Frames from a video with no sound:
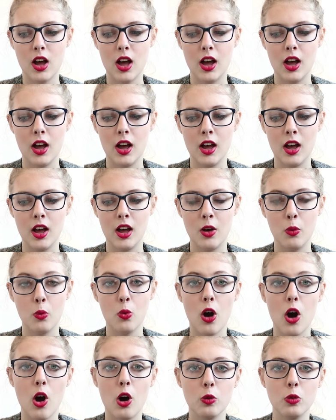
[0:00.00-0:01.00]
uh,
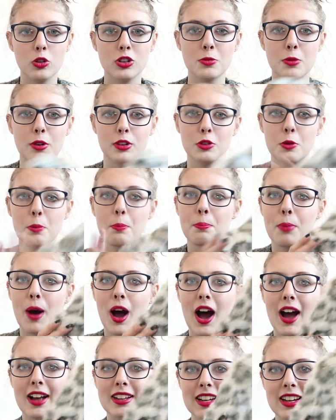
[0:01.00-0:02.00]
hot water bottle
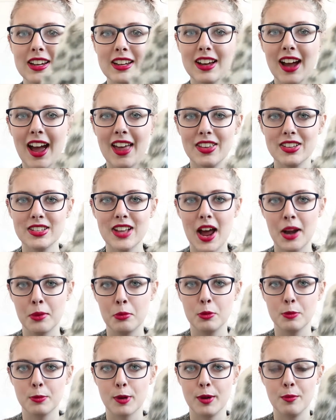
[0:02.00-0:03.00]
but I did get this
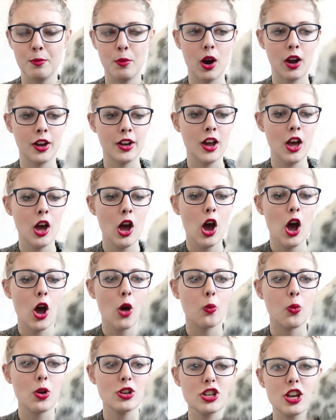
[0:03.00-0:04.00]
animal print one
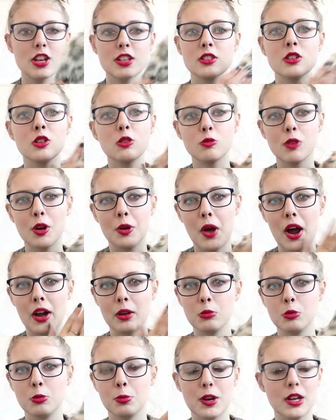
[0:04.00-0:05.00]
which it's not real
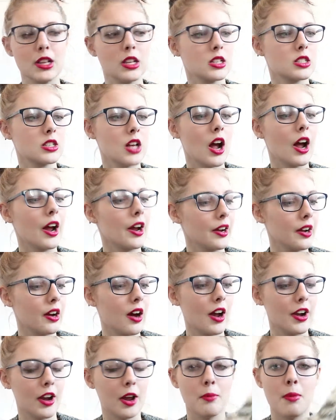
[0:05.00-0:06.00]
animal print so
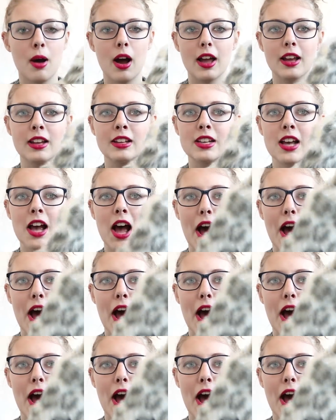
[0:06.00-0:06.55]
I don't mind